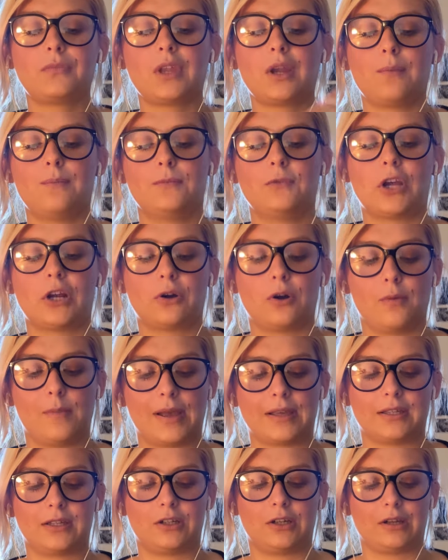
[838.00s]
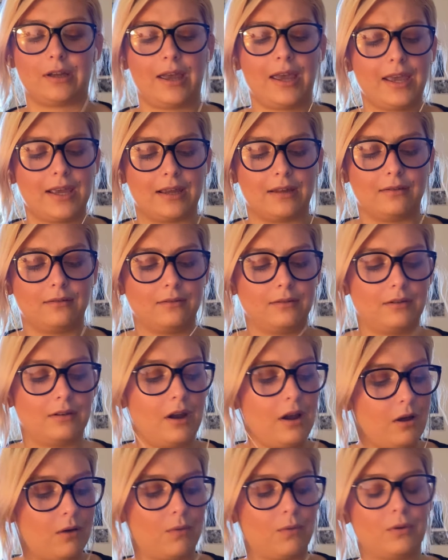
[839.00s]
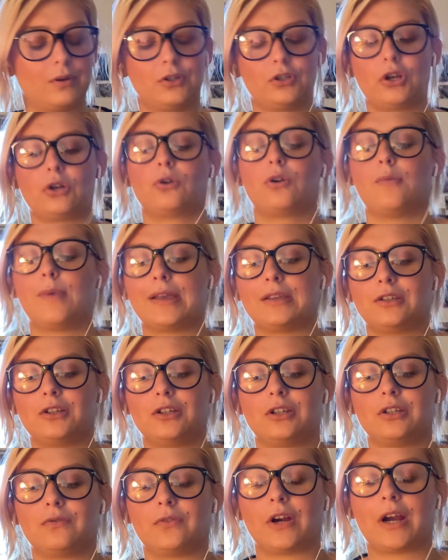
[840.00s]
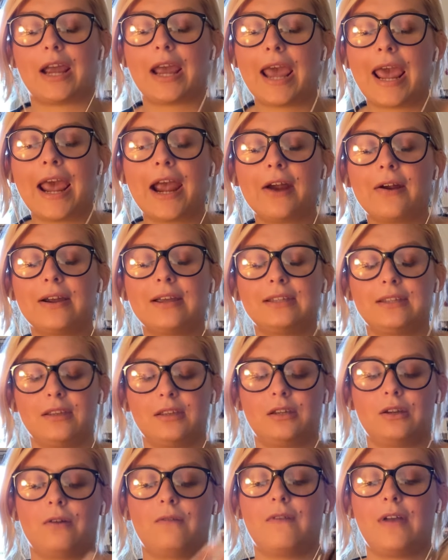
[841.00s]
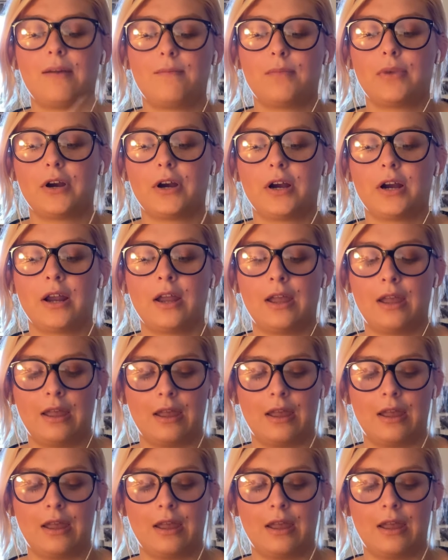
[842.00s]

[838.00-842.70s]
General messages. General messages for Aries this November.